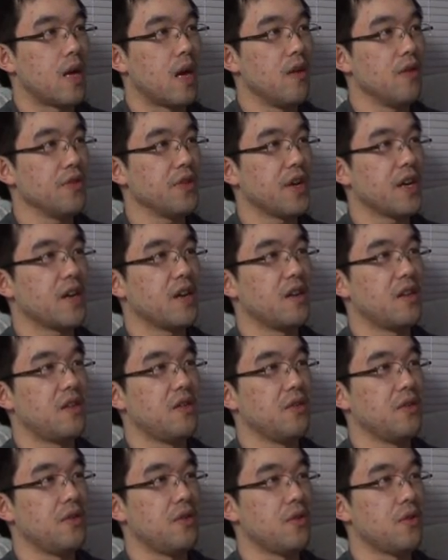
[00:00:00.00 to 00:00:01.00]
I don't think I can
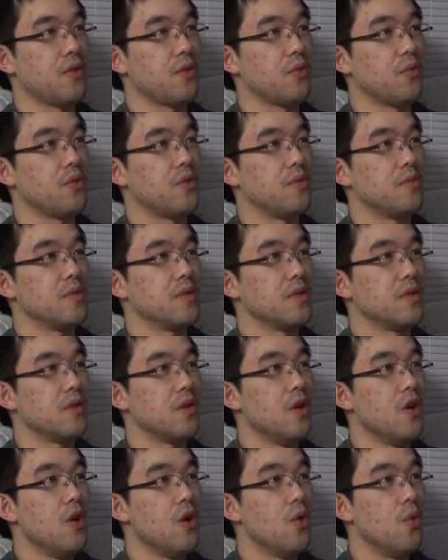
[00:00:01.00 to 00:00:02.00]
kill the earthworms.
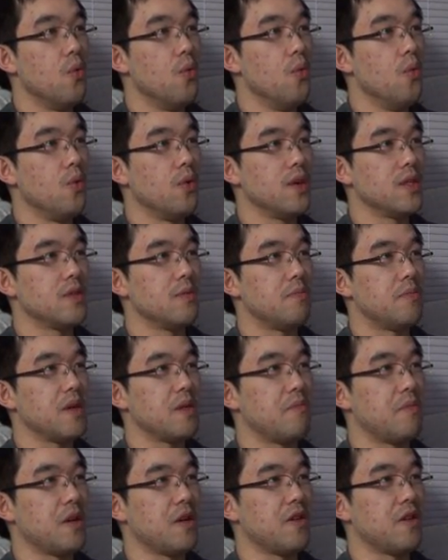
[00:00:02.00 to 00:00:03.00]
Ooh, that's a
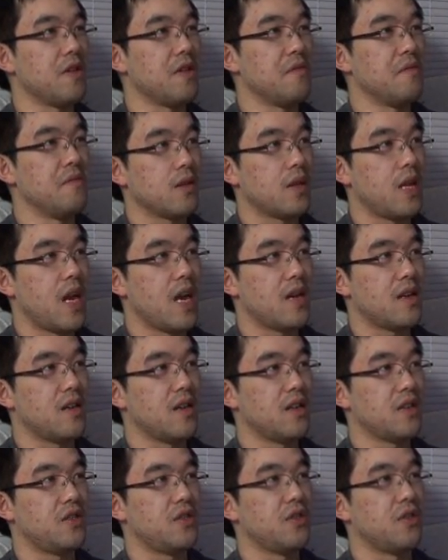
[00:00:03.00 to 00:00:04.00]
big berry. Can't
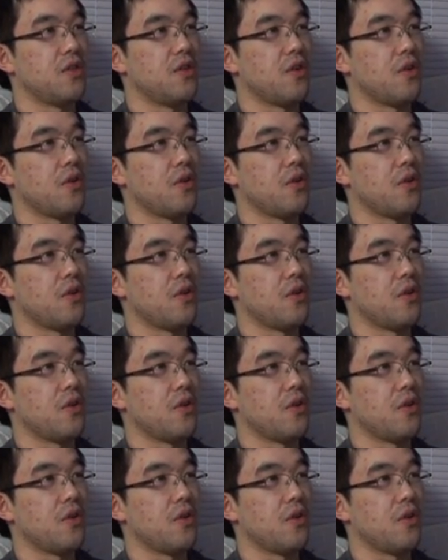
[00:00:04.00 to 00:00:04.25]
touch it,